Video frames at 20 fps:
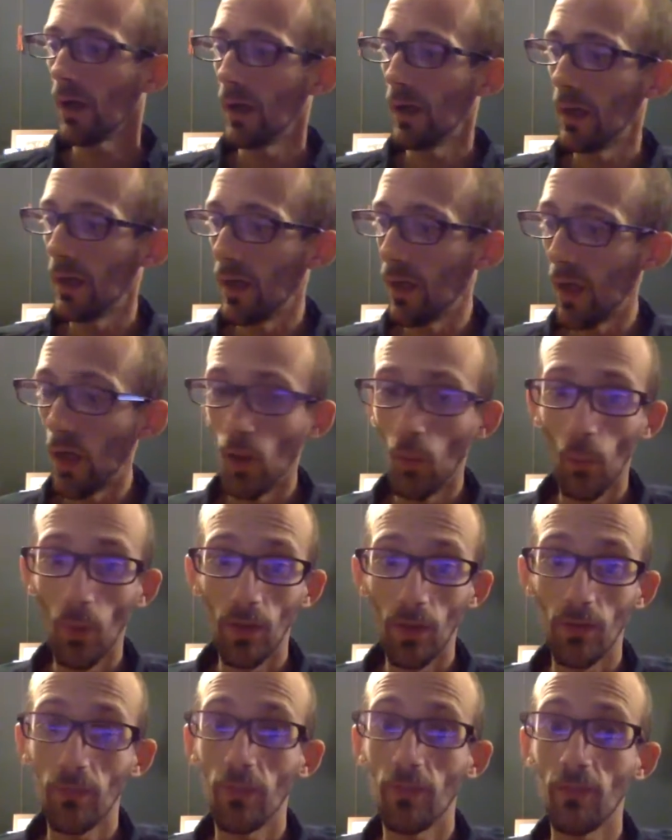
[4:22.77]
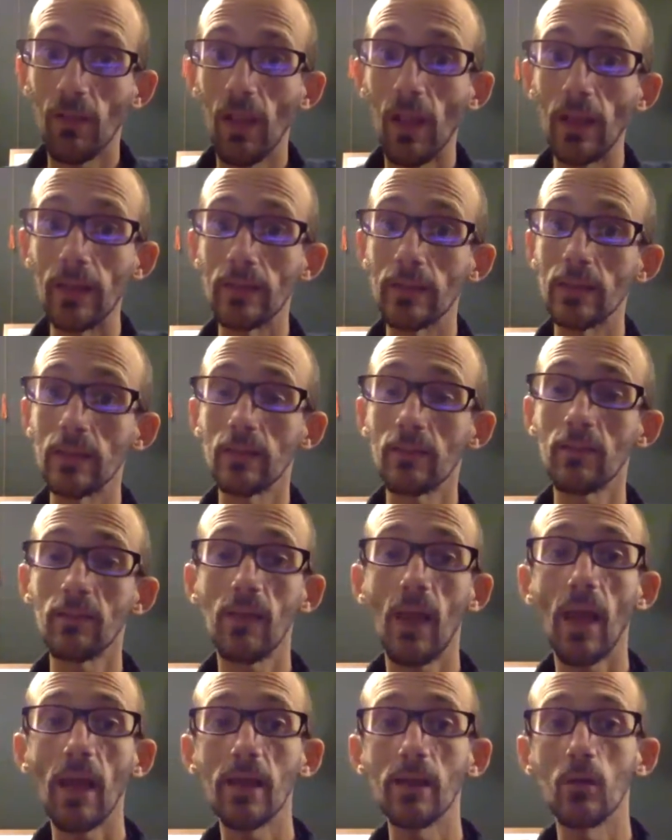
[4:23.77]
I went to this lady
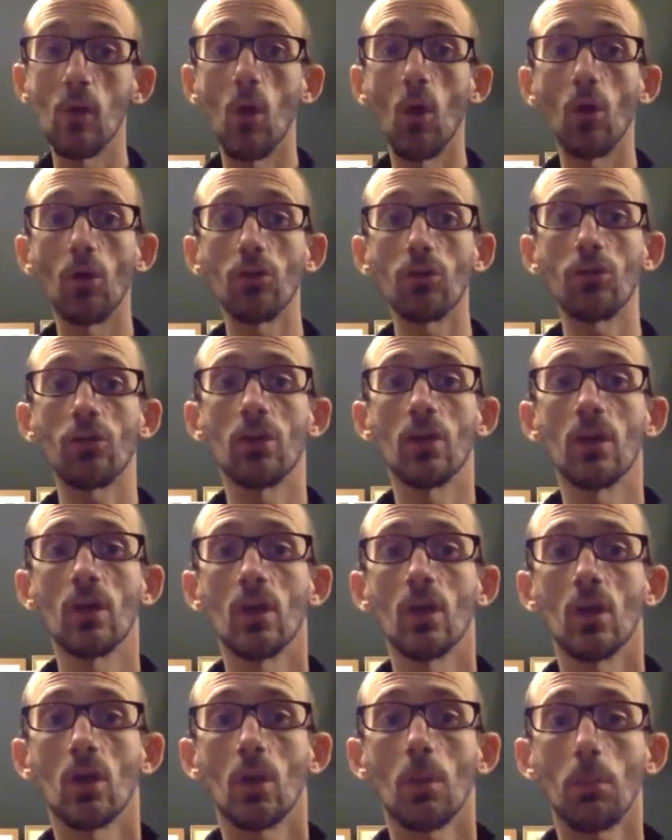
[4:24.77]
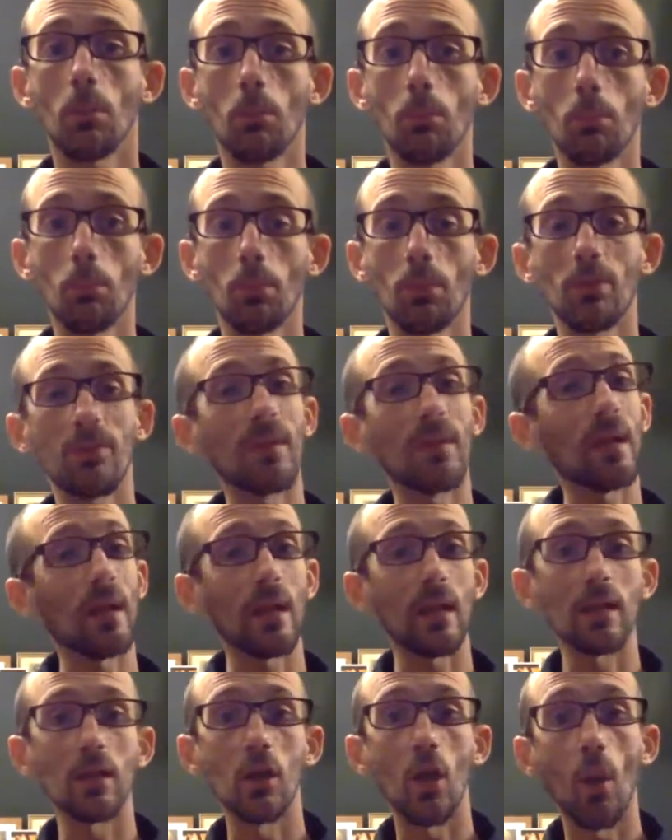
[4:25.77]
today not
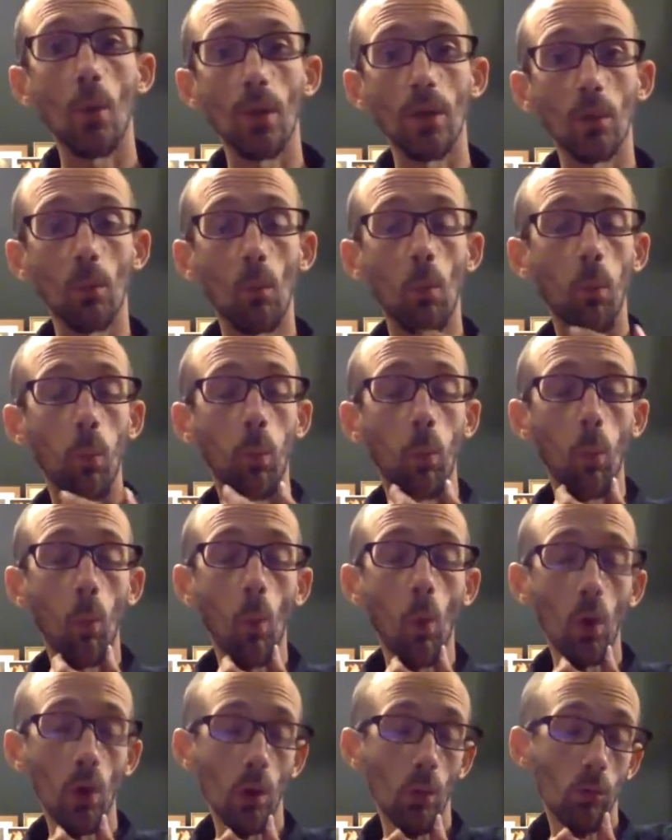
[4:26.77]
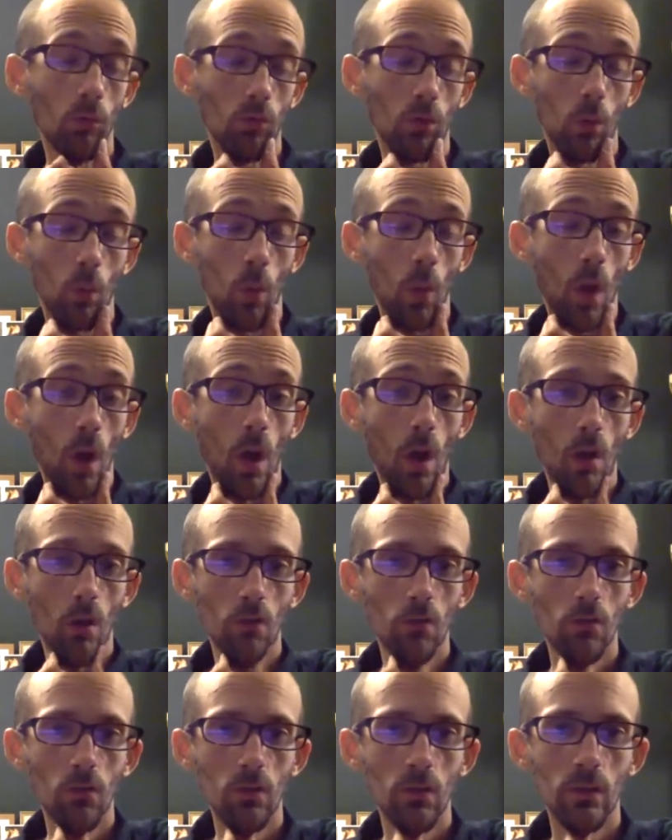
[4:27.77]
particularly knowing what I was going to
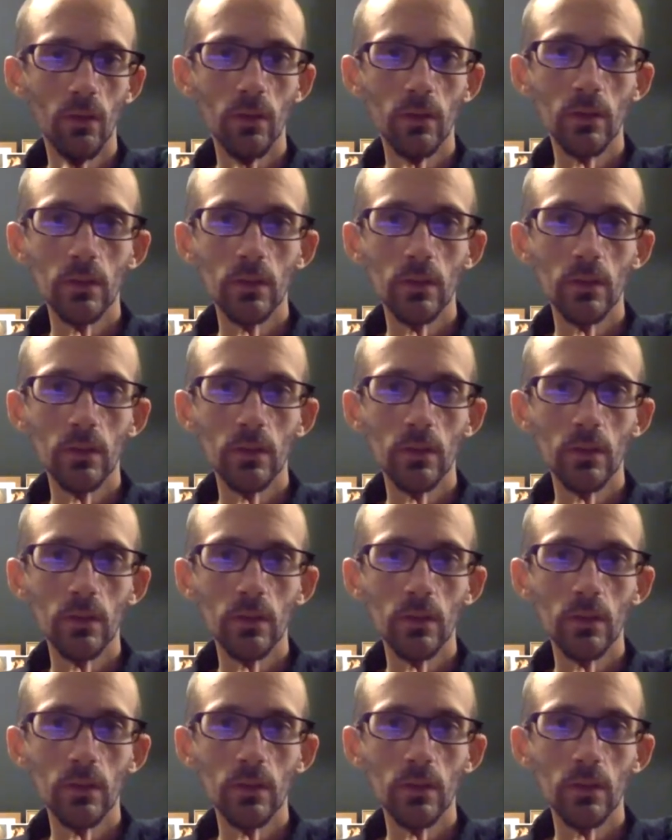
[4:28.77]
ask.